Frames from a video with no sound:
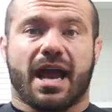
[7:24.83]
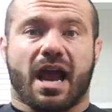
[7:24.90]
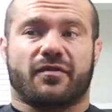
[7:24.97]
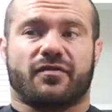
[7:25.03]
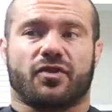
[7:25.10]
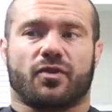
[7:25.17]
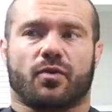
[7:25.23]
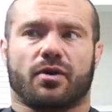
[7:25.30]

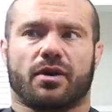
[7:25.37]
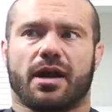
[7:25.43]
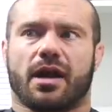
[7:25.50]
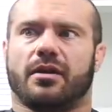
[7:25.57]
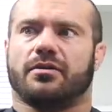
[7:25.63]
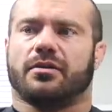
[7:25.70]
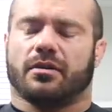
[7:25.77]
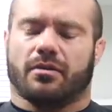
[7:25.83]
after your
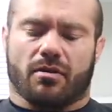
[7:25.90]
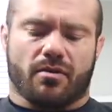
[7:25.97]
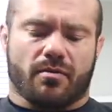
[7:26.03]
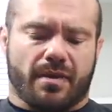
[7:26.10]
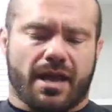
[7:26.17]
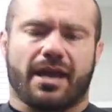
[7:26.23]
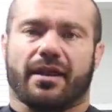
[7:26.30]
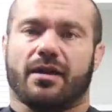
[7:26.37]
workout, and you're like, oh
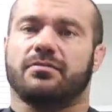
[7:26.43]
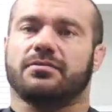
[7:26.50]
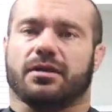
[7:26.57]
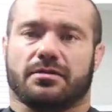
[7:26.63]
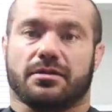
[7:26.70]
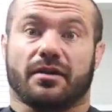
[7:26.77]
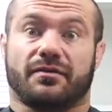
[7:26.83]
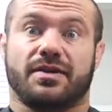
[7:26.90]
man, that was
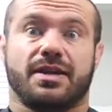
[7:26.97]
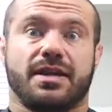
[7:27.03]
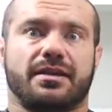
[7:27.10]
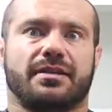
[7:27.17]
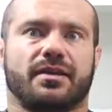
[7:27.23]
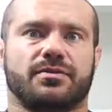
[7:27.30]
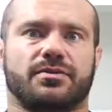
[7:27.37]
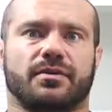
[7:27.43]
like, tough to
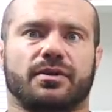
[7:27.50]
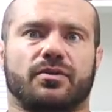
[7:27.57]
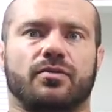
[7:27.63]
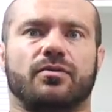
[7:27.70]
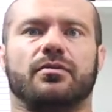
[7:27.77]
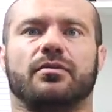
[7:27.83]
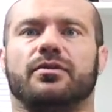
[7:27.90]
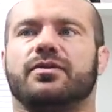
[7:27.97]
eat. That was really
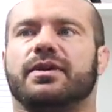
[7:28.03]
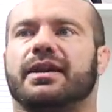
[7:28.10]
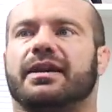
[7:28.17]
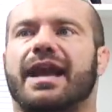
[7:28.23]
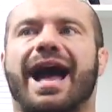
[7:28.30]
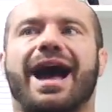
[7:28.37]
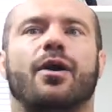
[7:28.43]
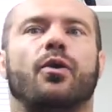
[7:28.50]
cool. And you get
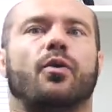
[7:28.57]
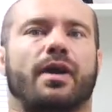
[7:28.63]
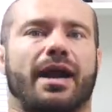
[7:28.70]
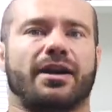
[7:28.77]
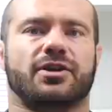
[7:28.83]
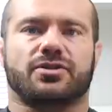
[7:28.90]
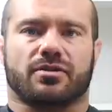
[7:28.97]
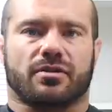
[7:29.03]
an hour
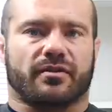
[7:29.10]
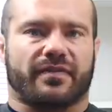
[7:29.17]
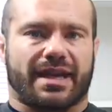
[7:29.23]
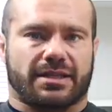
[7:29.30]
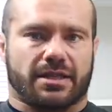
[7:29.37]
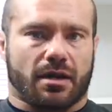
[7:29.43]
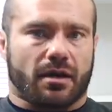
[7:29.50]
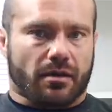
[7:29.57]
extra of
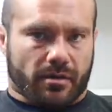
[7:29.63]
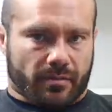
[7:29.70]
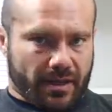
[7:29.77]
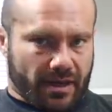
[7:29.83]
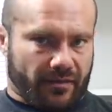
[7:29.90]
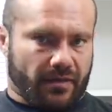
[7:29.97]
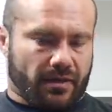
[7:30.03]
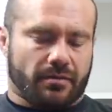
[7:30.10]
anti-hunger
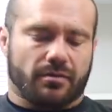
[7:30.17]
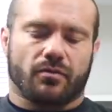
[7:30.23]
benefit.